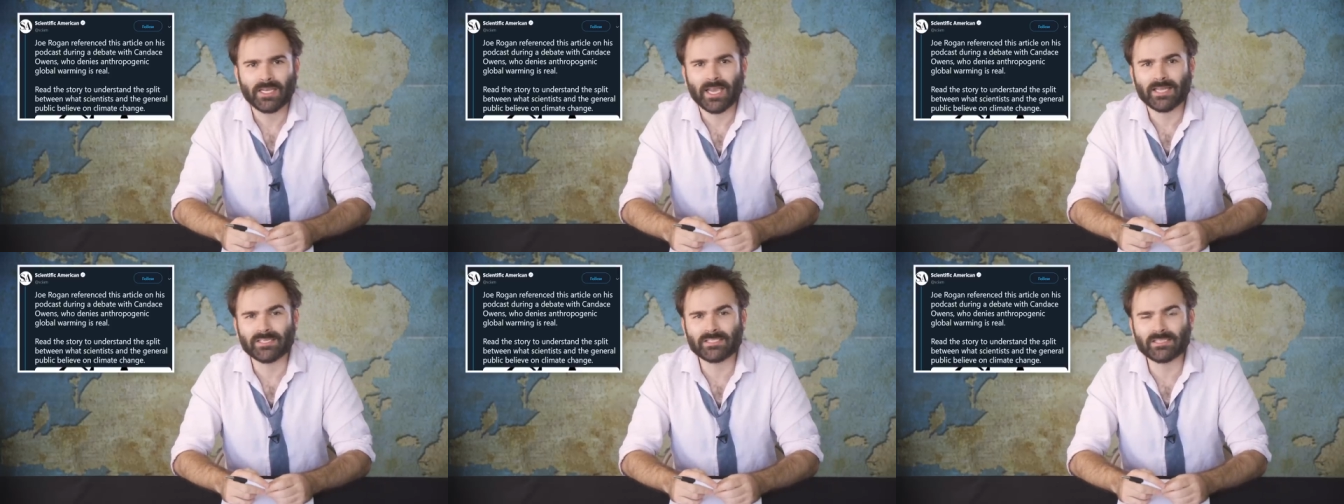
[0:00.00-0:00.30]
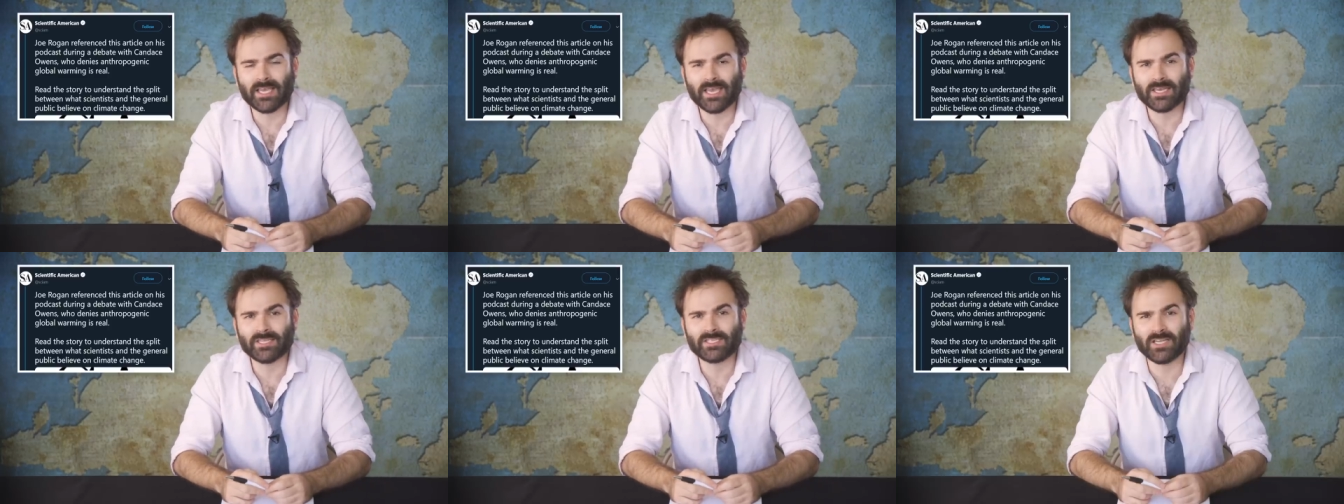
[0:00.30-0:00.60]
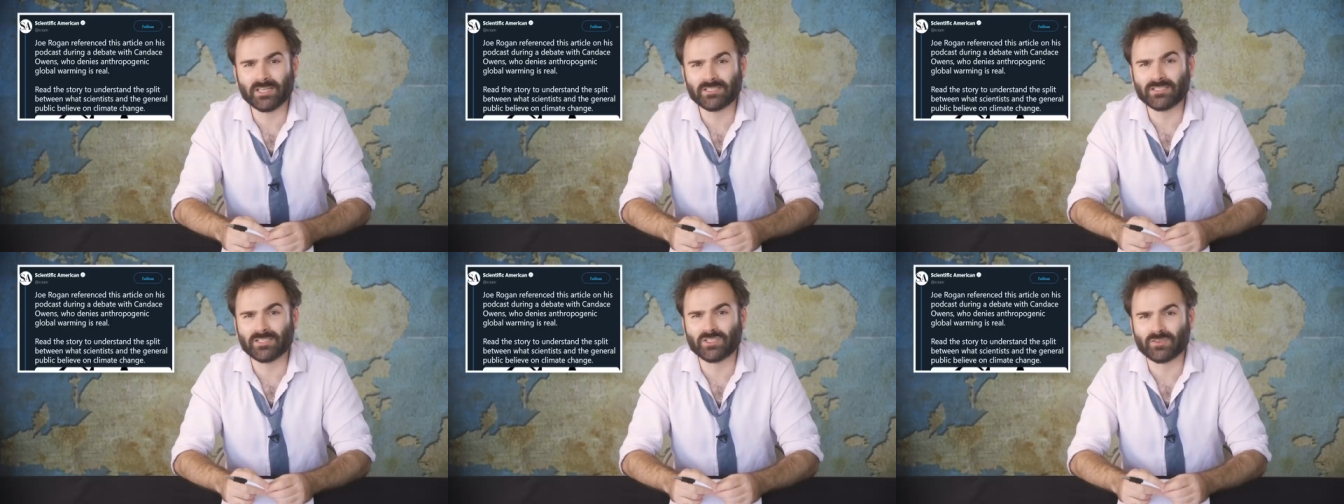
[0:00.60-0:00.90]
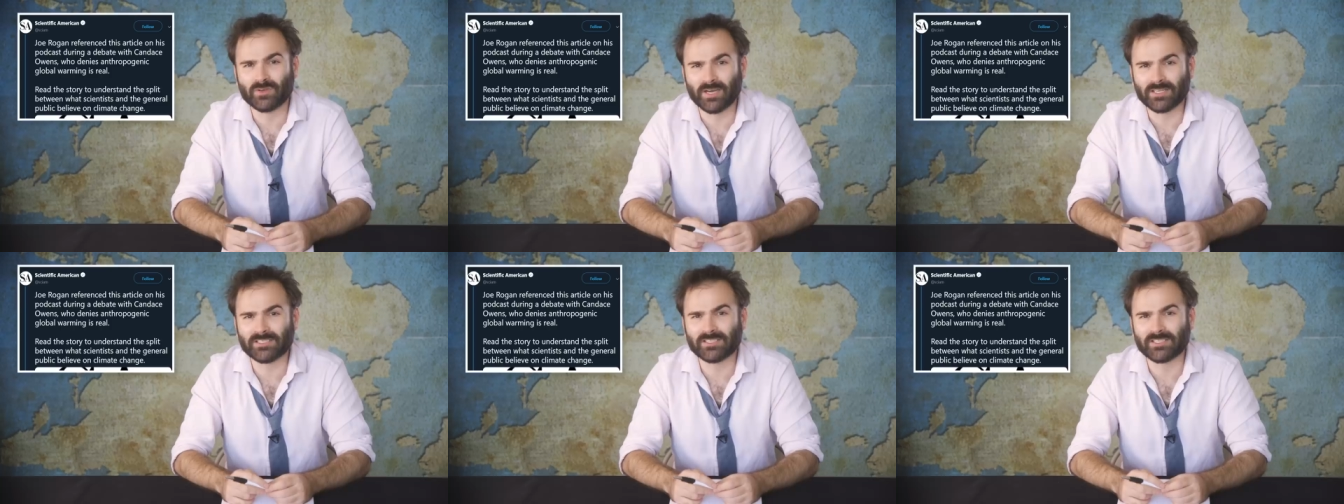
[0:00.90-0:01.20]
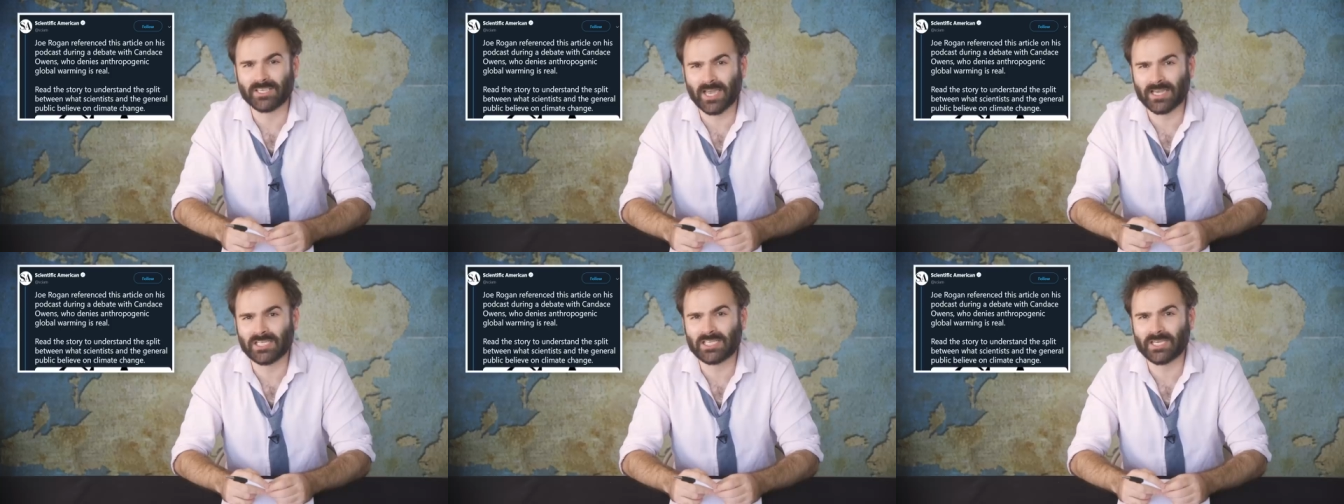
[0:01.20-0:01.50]
and saying she doesn't trust
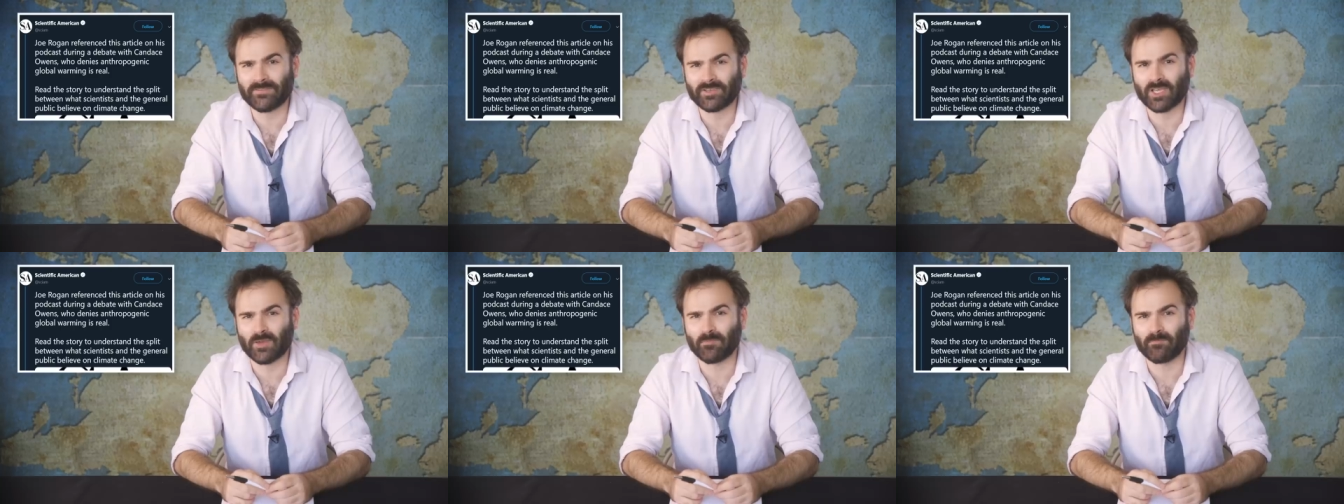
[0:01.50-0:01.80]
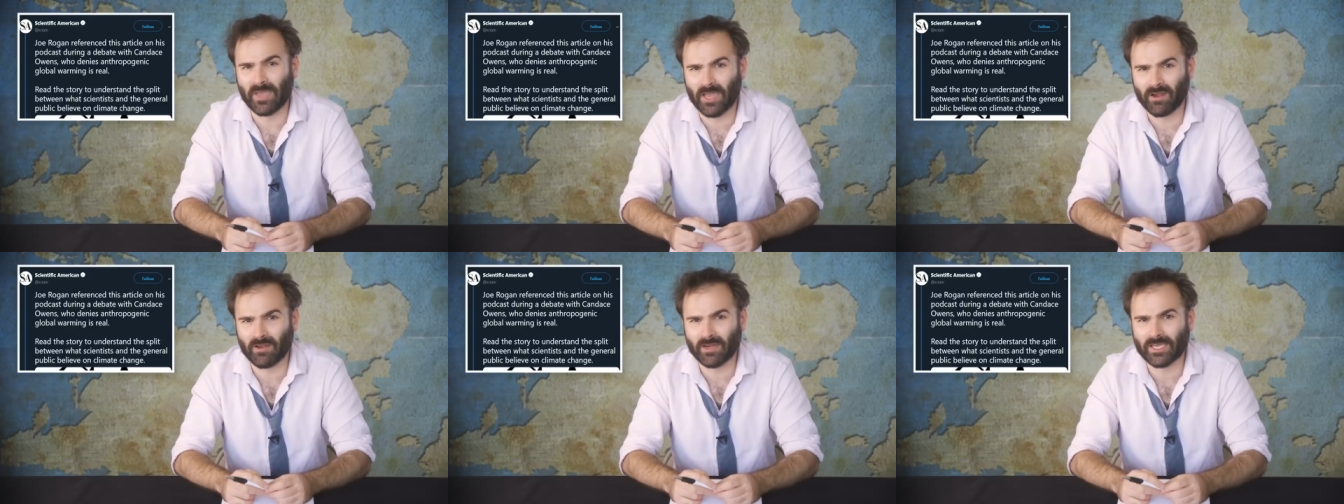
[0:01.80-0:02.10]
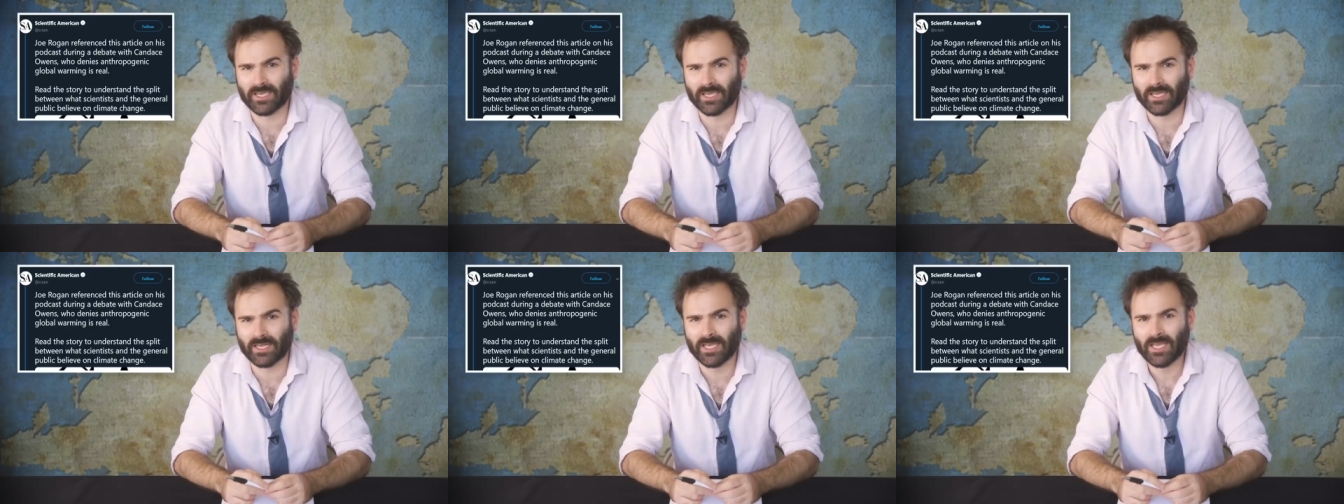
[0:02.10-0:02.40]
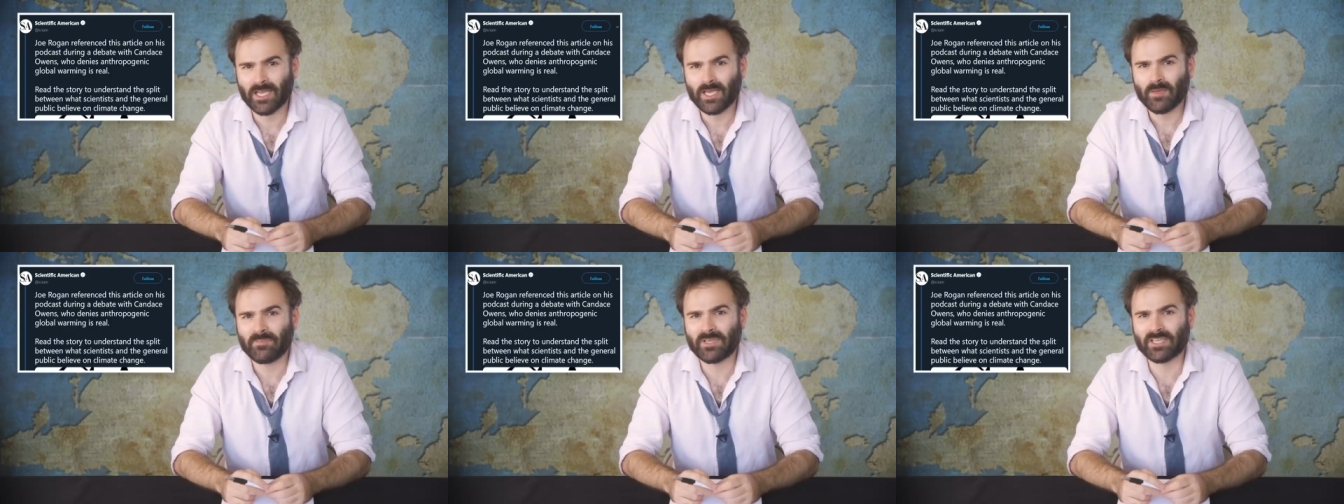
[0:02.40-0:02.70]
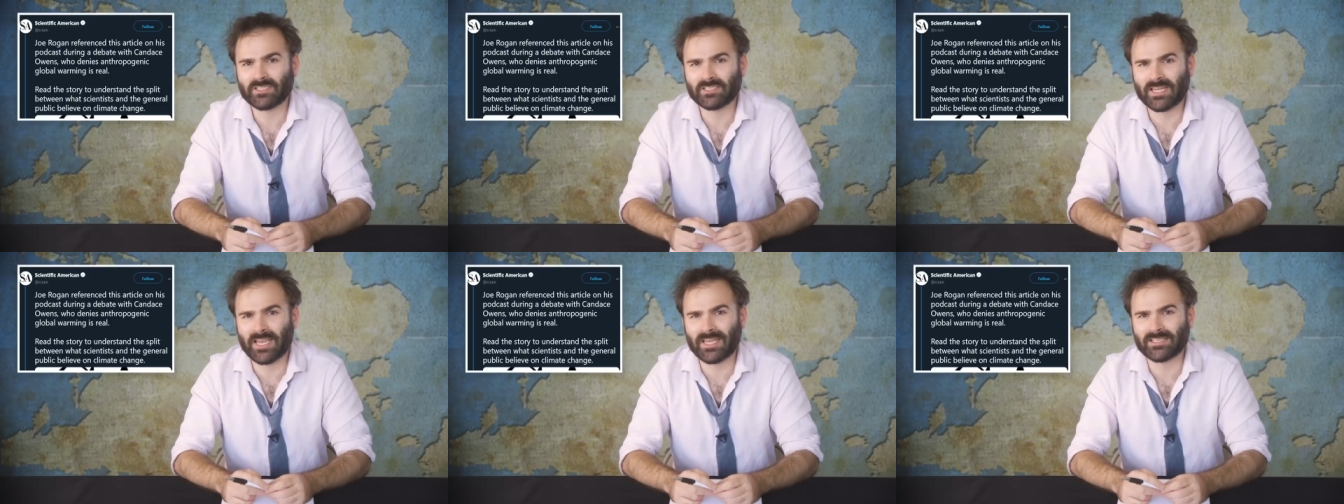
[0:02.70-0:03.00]
Scientific American
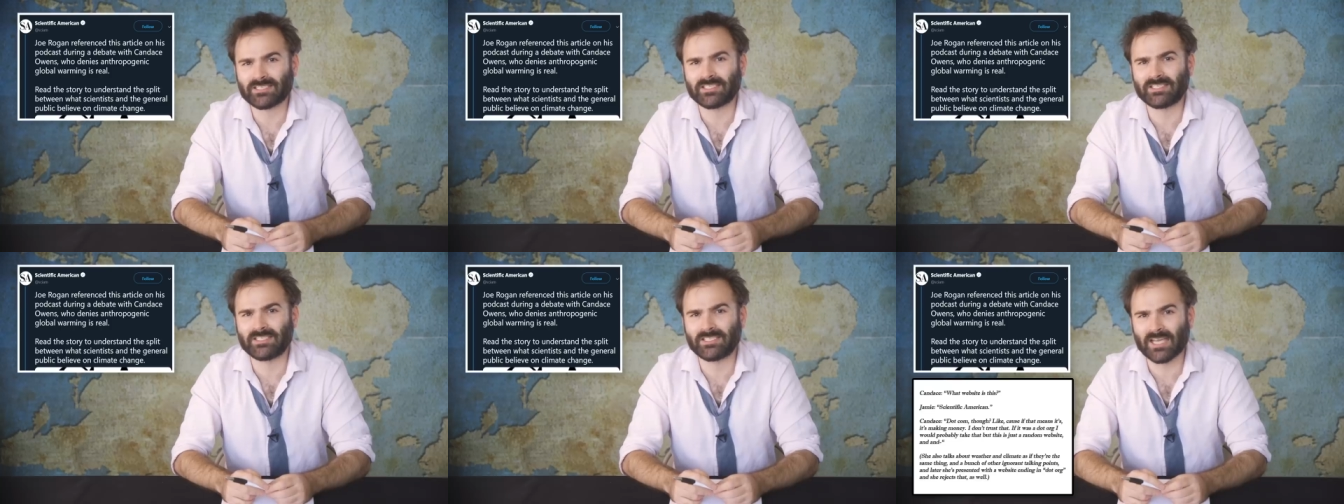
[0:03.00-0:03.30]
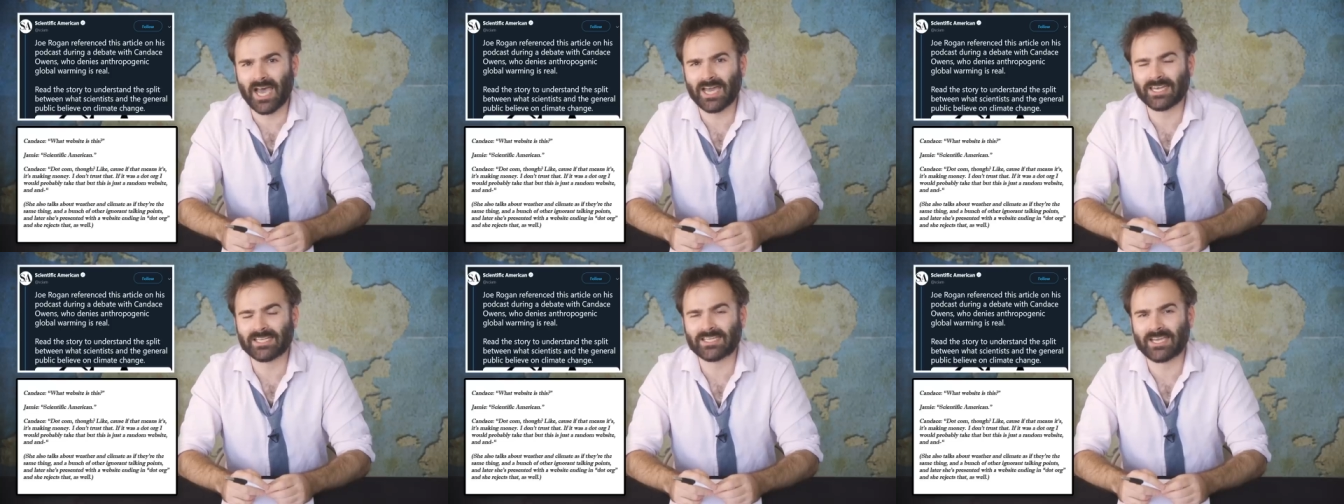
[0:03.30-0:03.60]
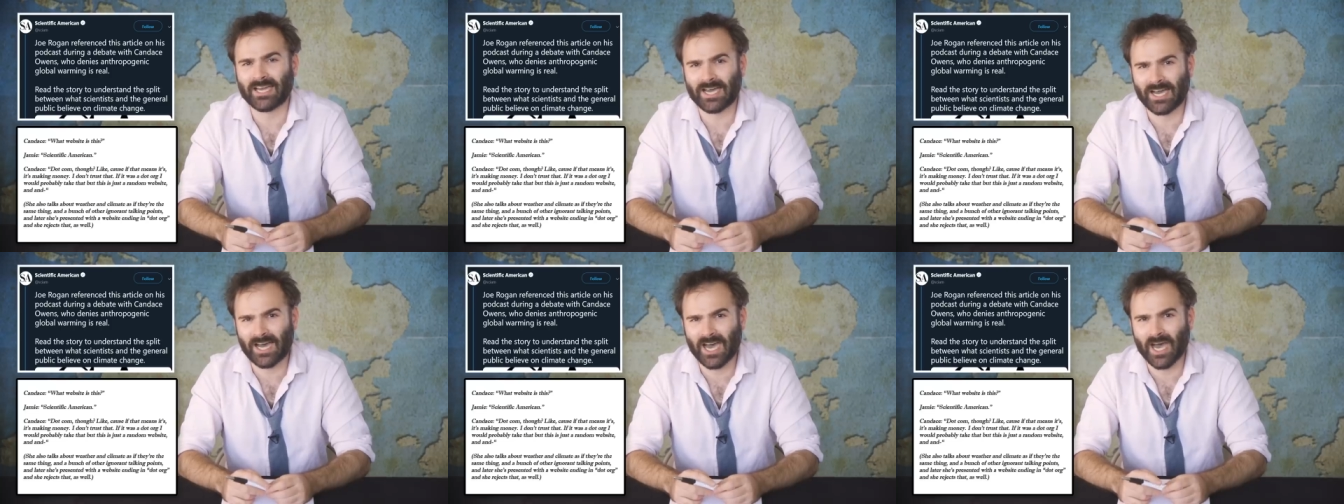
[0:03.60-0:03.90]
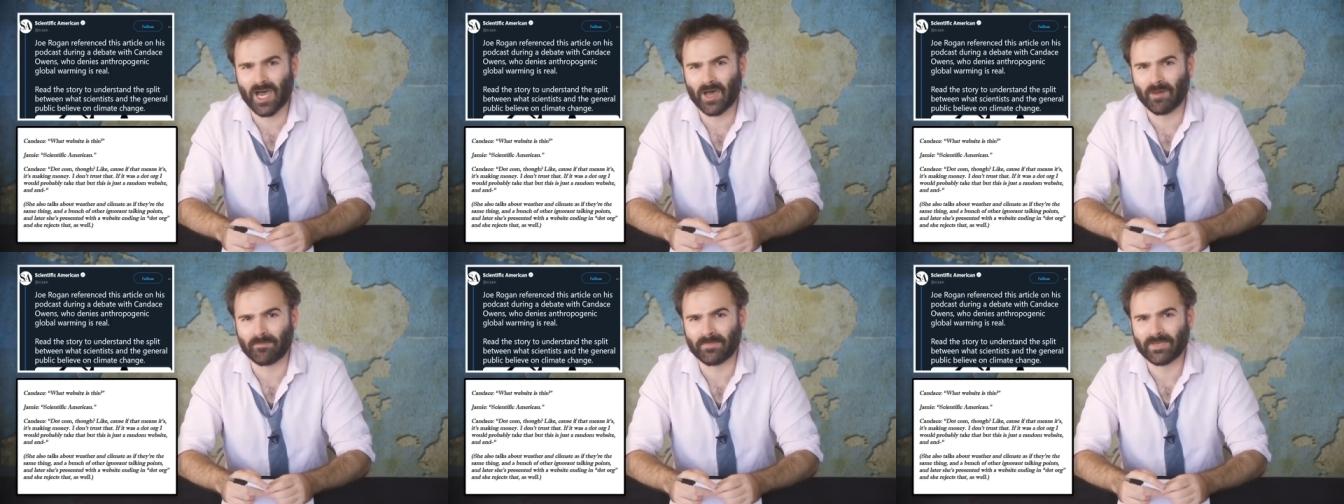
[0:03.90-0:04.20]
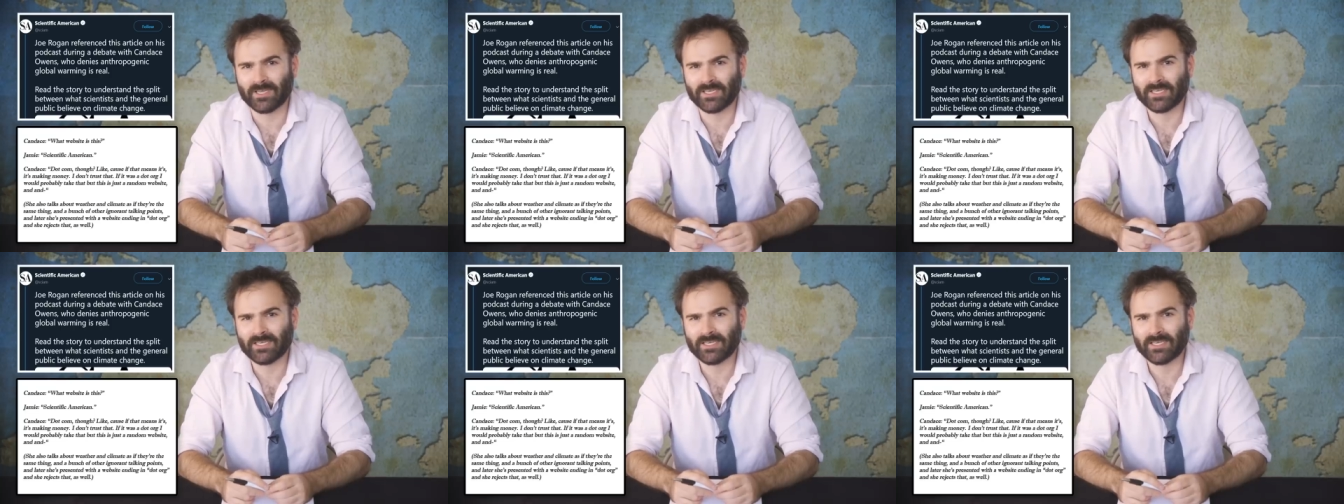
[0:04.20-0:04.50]
because it has .com